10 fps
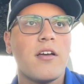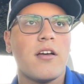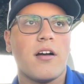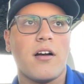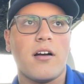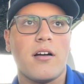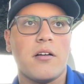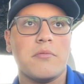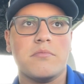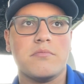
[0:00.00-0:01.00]

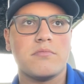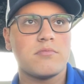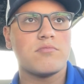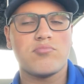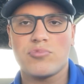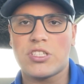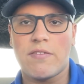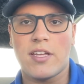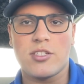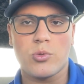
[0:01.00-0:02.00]

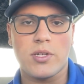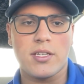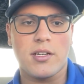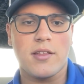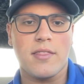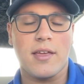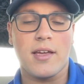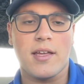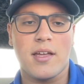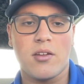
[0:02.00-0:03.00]
7 days a week.
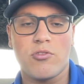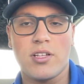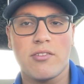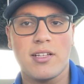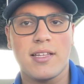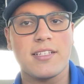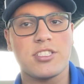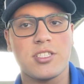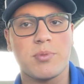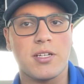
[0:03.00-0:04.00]
And really that's
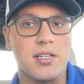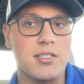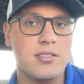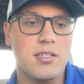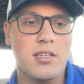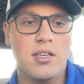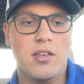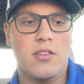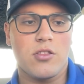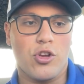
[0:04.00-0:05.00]
just because
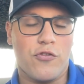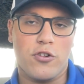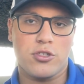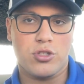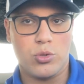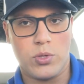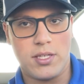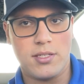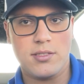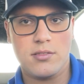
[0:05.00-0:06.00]
your first 2
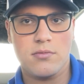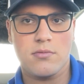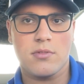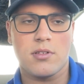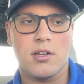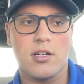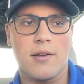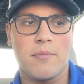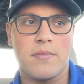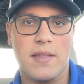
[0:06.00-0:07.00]
weeks,
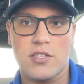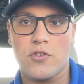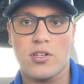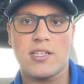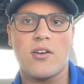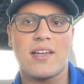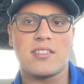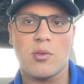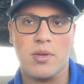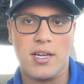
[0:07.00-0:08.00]
as far as how
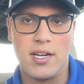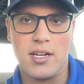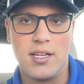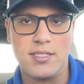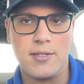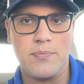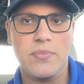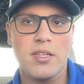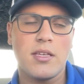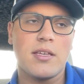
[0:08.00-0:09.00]
ATP kind of does it,
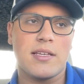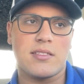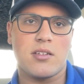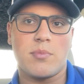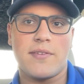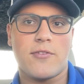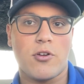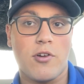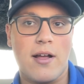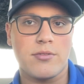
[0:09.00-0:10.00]
is going to be for
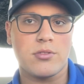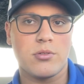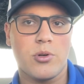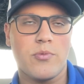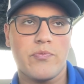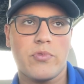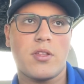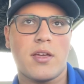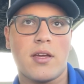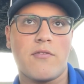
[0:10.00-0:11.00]
ground school.
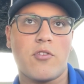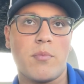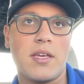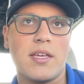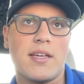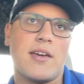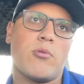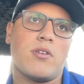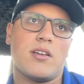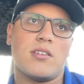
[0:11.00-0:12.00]
And for me, it
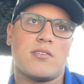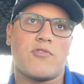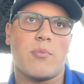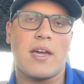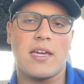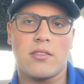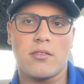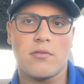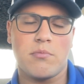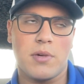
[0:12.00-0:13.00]
was from
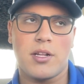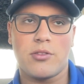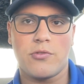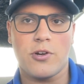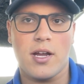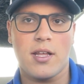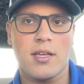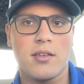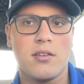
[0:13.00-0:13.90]
Monday through Friday,